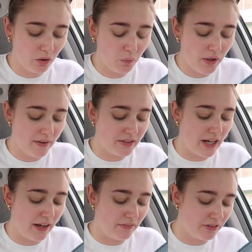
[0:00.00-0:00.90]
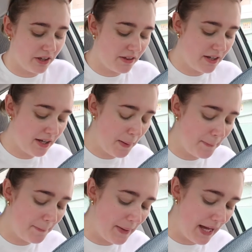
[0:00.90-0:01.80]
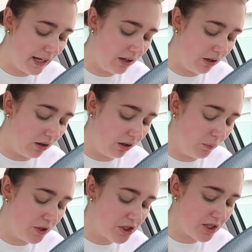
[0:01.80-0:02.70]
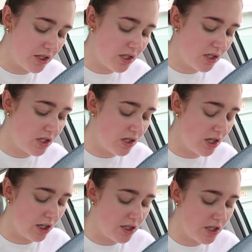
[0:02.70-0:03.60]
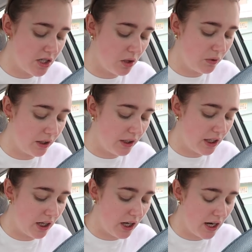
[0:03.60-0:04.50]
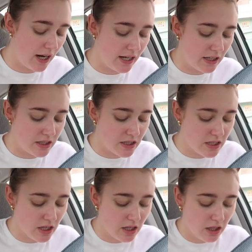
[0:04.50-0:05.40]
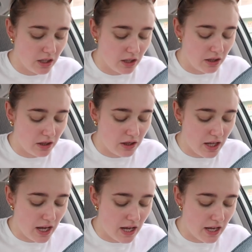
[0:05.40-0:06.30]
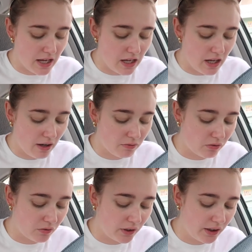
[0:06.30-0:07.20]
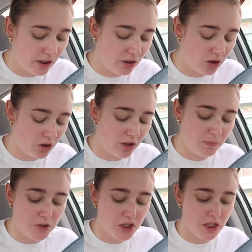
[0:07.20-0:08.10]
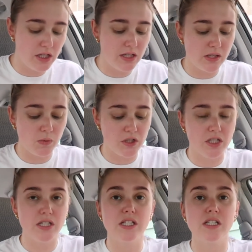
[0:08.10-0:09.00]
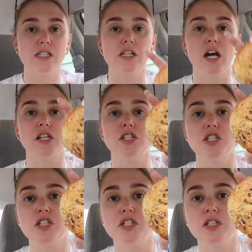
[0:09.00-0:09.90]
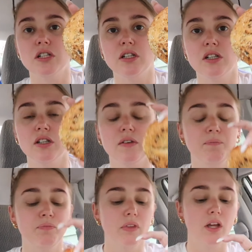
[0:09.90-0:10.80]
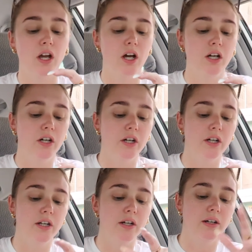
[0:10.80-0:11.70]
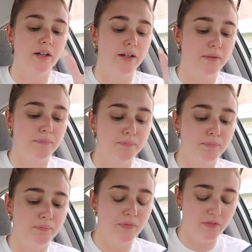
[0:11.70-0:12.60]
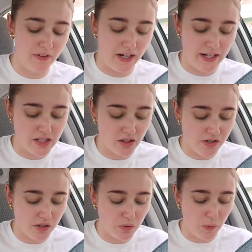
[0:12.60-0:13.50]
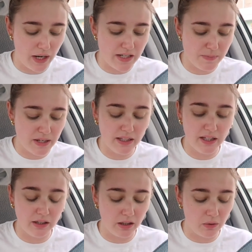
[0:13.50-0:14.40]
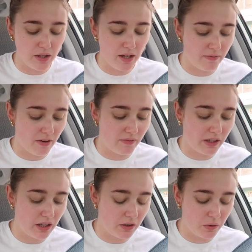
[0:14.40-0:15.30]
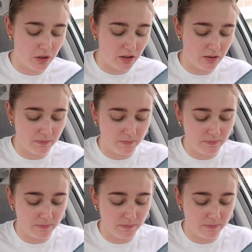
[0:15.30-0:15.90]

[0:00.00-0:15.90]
we have an everything bagel, which is, they're so good here. And they have really good cream cheese, which is such a good find. Also, why does mine like low-key have avocado on it?